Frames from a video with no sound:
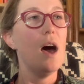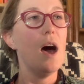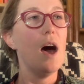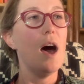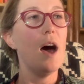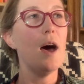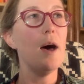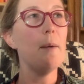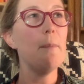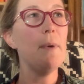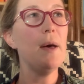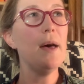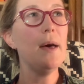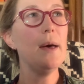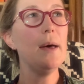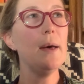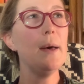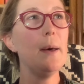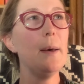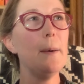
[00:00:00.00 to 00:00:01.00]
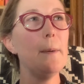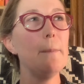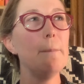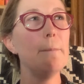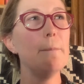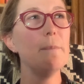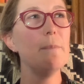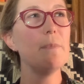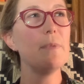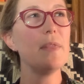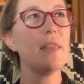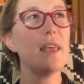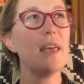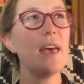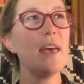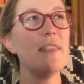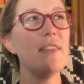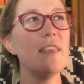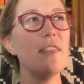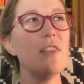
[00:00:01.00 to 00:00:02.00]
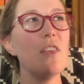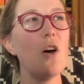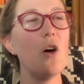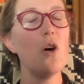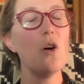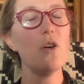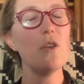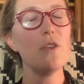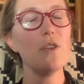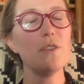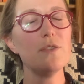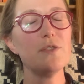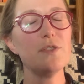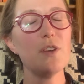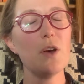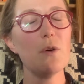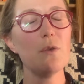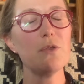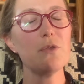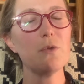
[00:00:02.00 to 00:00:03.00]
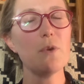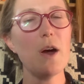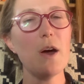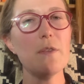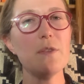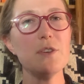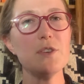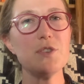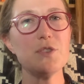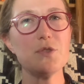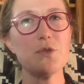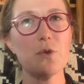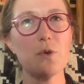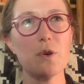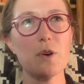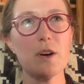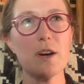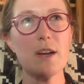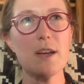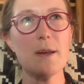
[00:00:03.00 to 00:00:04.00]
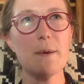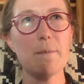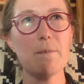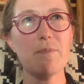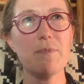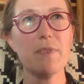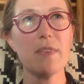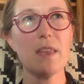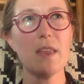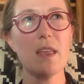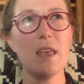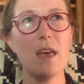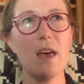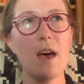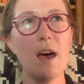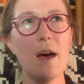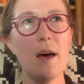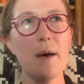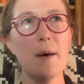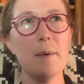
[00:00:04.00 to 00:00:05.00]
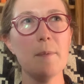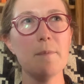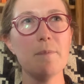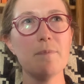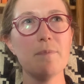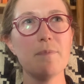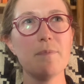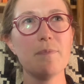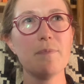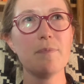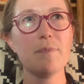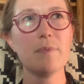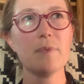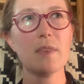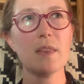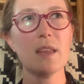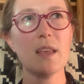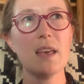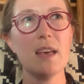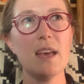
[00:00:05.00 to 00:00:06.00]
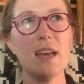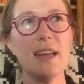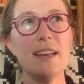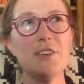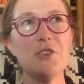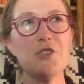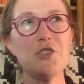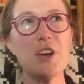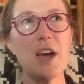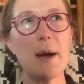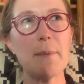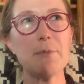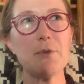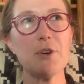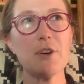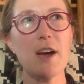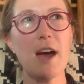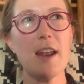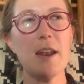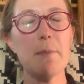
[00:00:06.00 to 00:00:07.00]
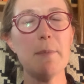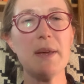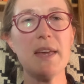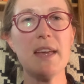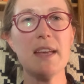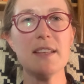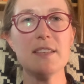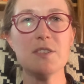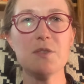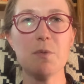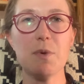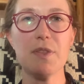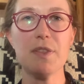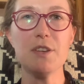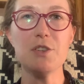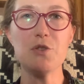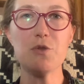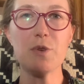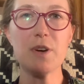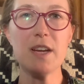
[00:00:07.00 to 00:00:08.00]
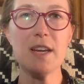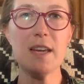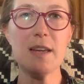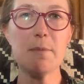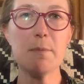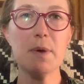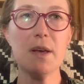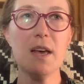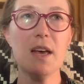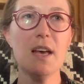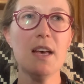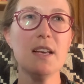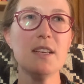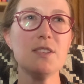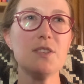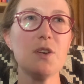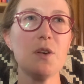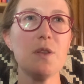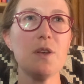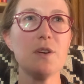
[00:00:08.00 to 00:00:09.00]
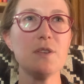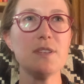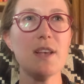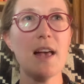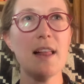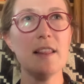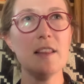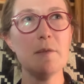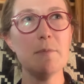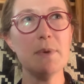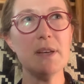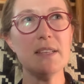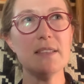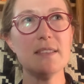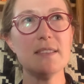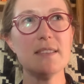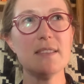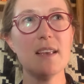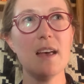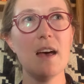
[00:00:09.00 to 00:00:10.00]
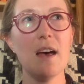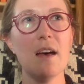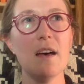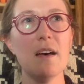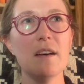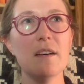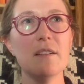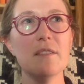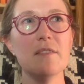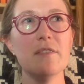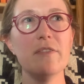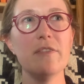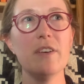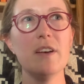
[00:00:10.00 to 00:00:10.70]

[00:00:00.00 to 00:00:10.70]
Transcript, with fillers: um, and then the, so throughout the story, um, each chapter kind of begins with a dream. So there's elements of